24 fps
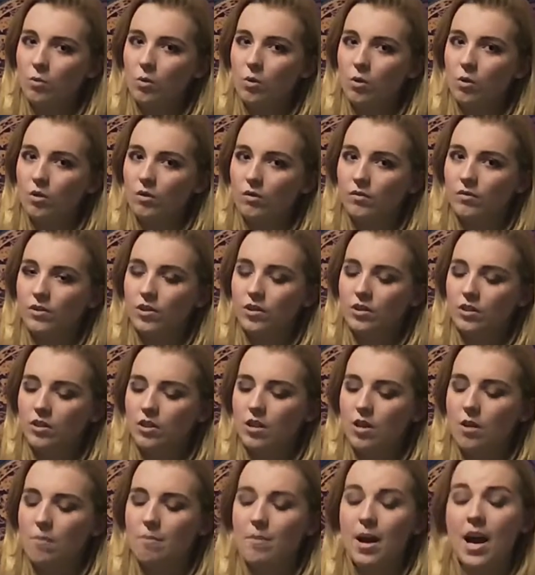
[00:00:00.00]
wolves
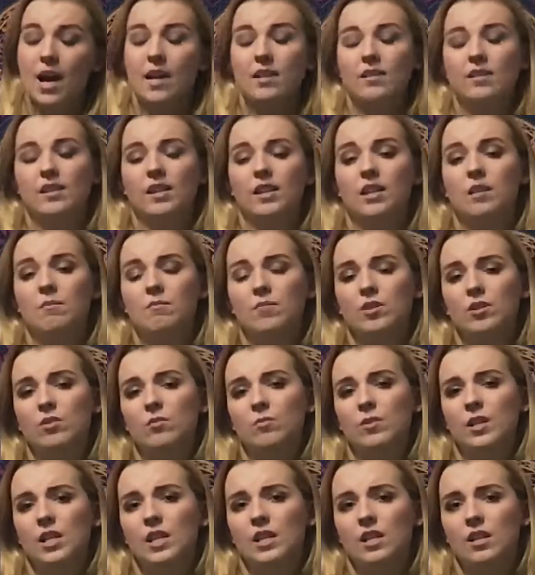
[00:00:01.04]
passing in
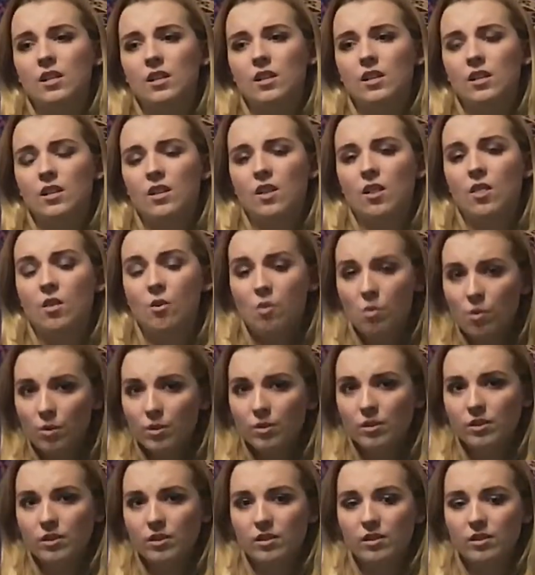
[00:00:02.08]
between the
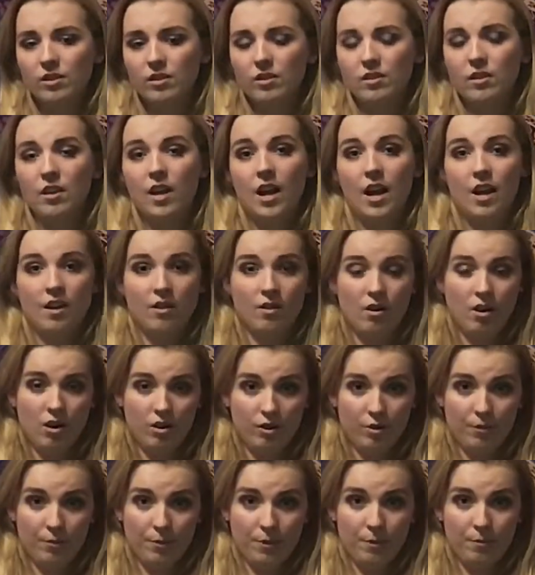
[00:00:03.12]
horses and
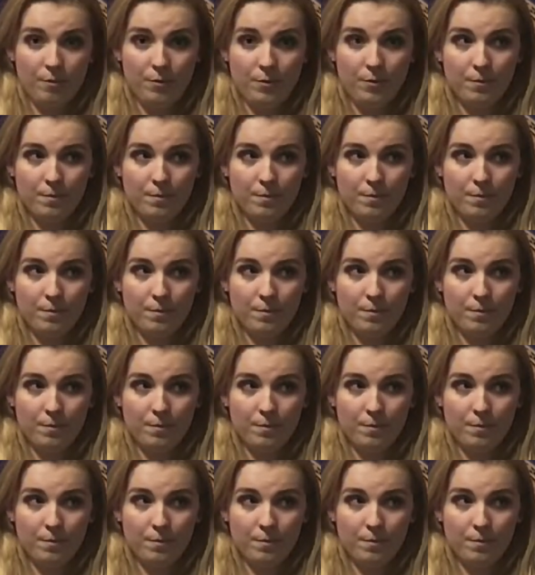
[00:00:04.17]
our group.